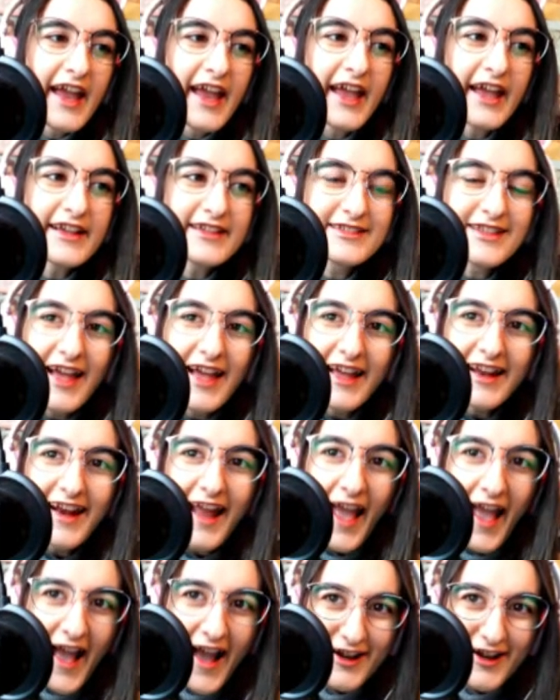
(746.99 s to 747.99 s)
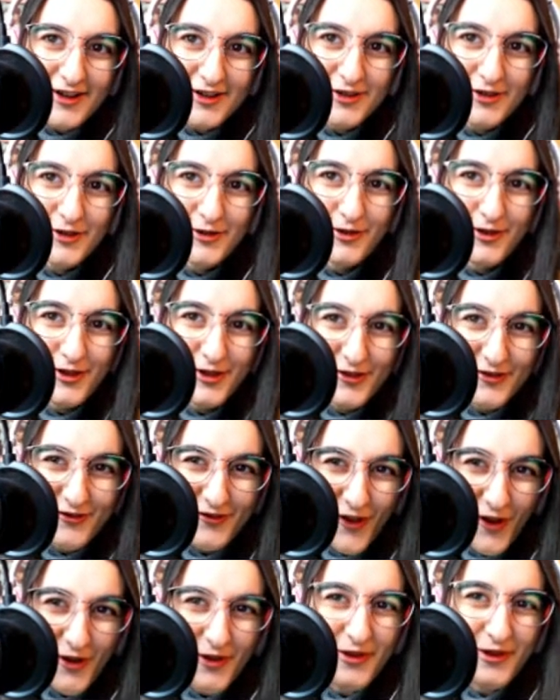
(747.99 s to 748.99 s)
is an actual
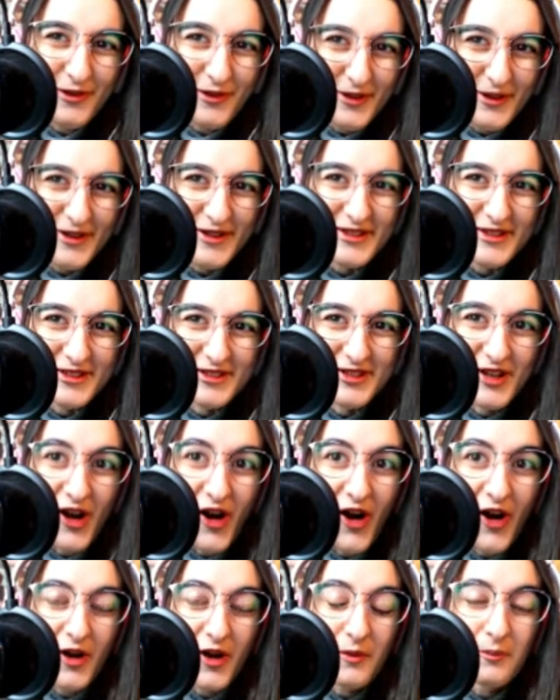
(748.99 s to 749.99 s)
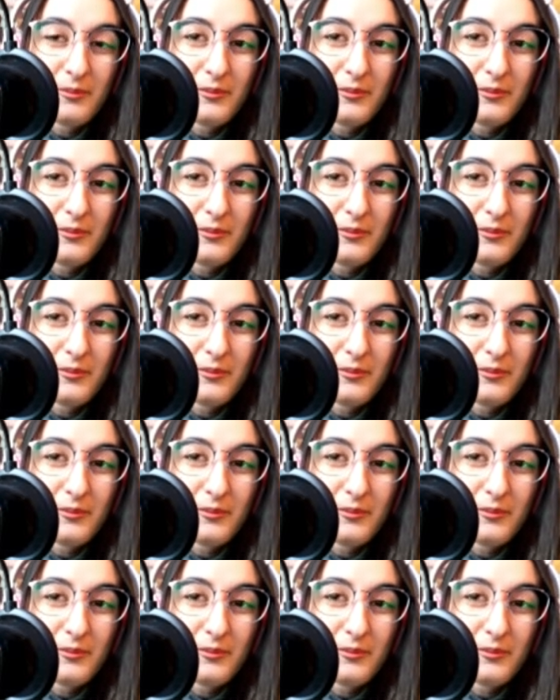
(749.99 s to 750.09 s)
Vocaloid song,